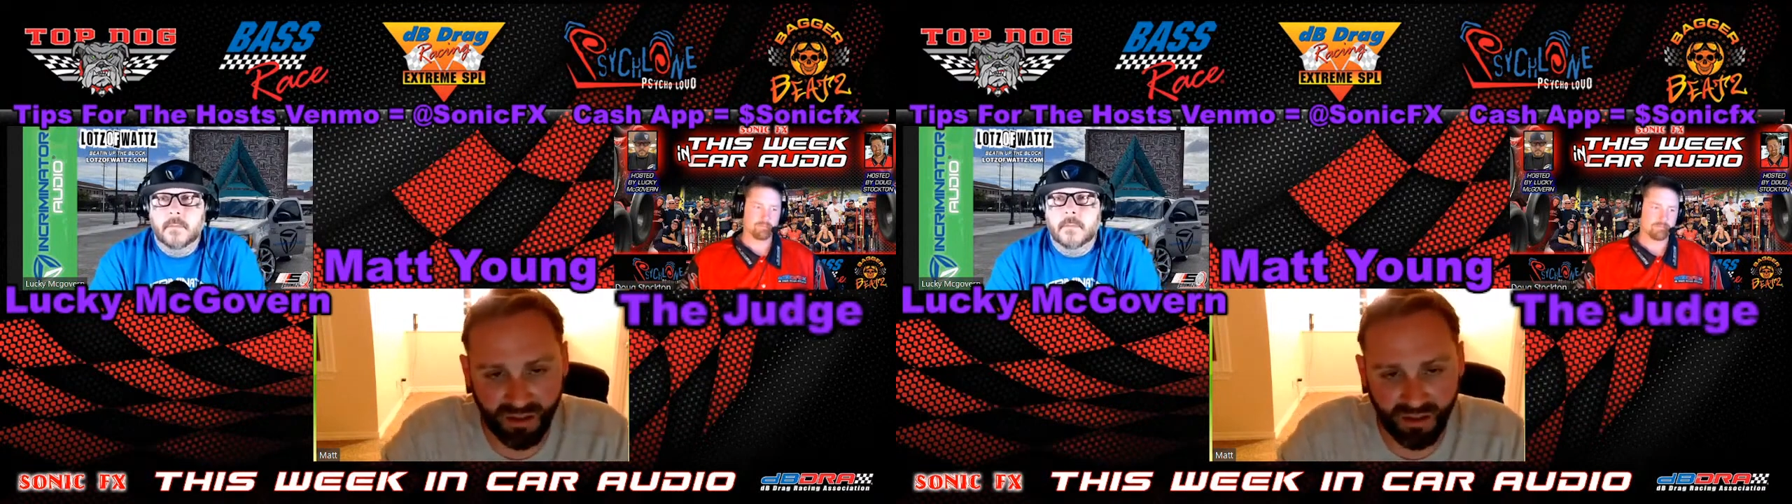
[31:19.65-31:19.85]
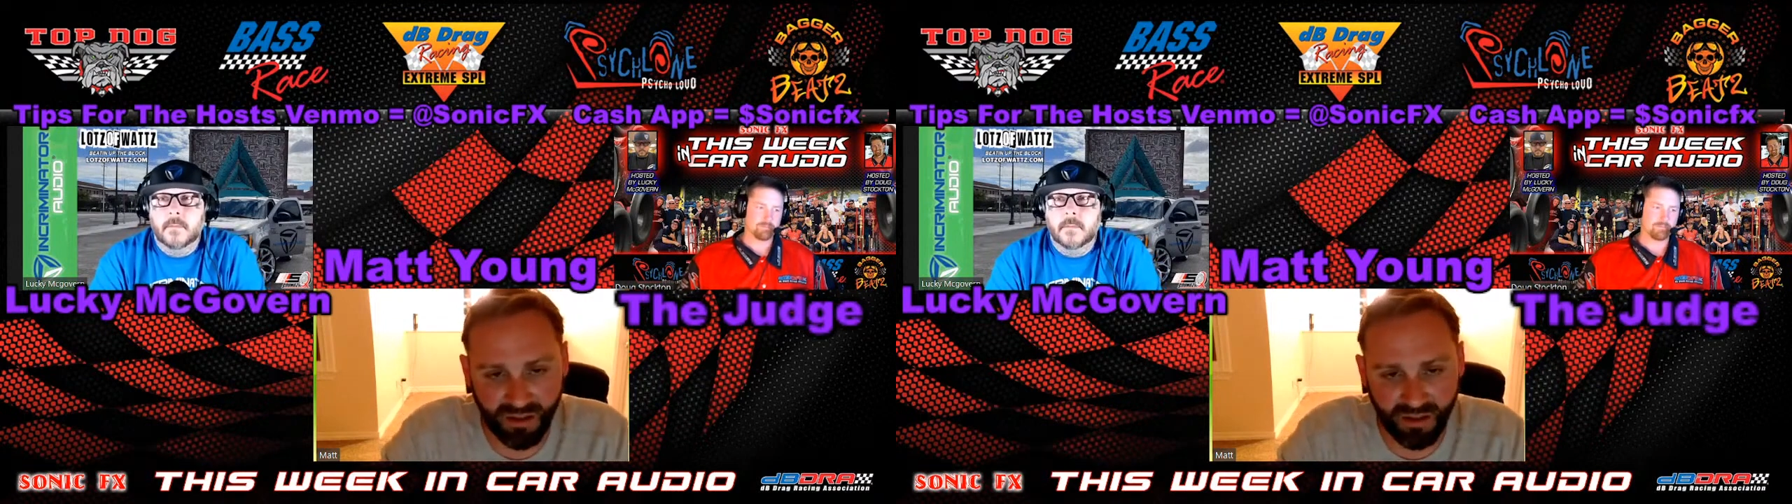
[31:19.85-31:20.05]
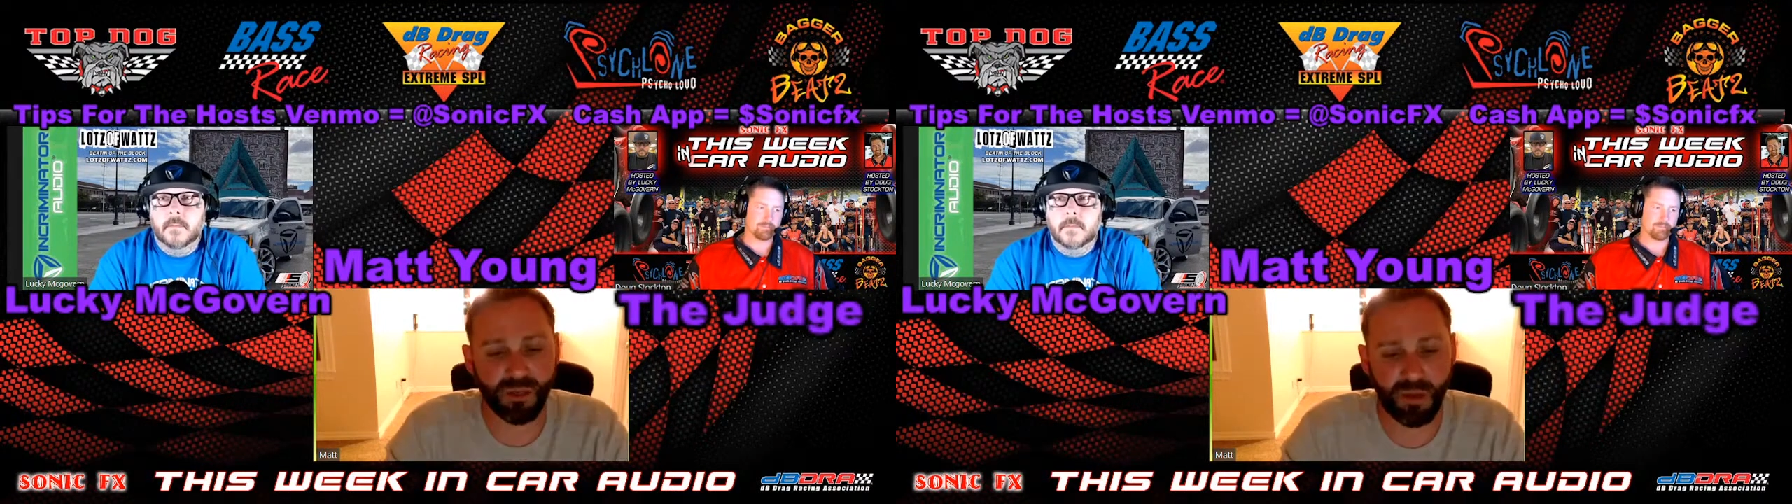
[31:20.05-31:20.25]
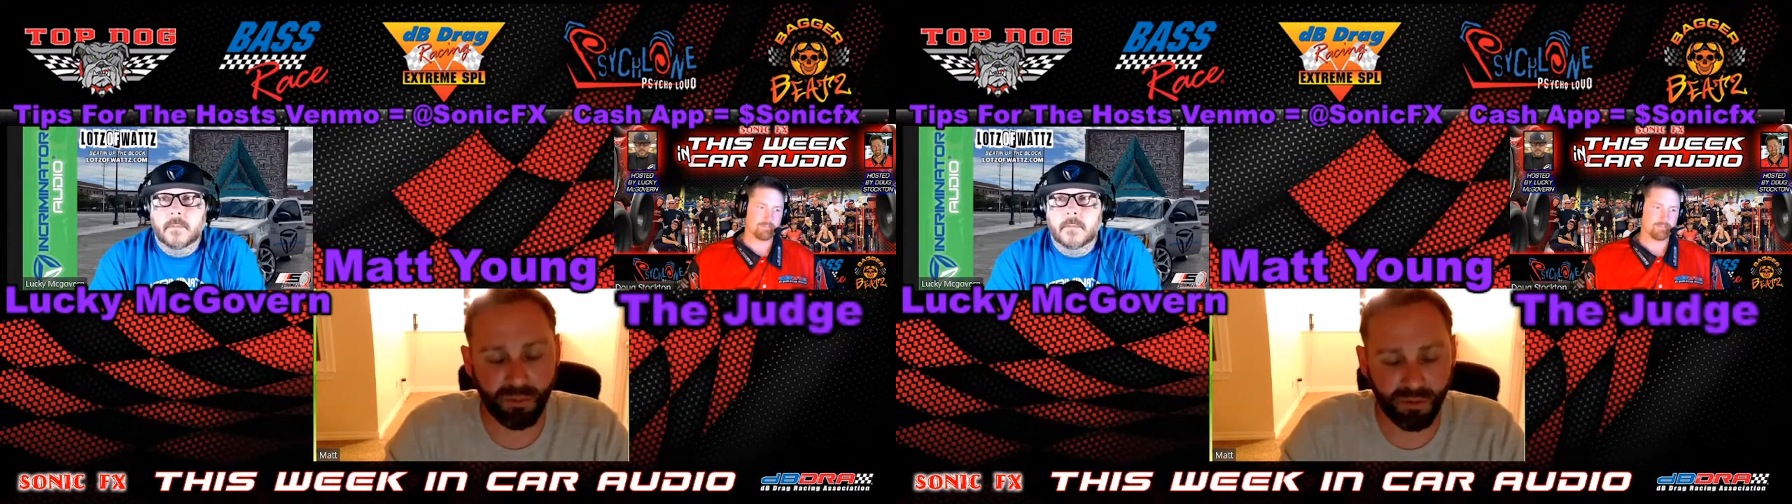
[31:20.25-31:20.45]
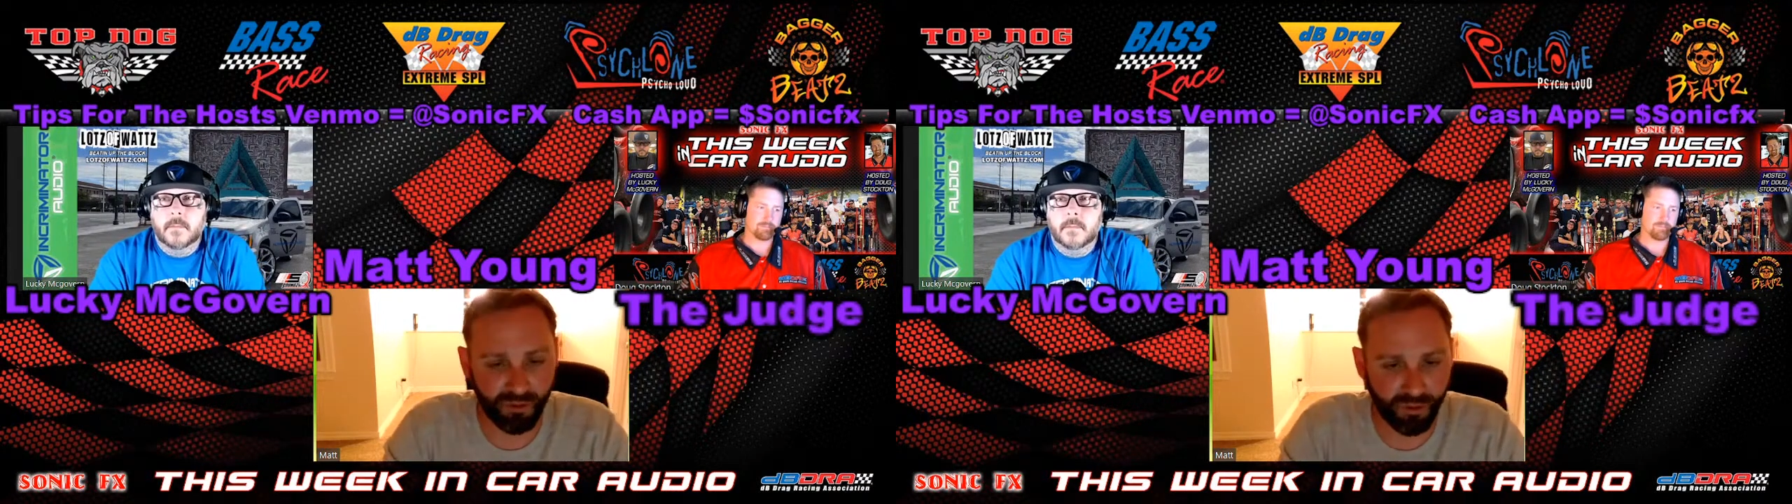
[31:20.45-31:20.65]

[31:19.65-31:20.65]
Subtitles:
encourage people to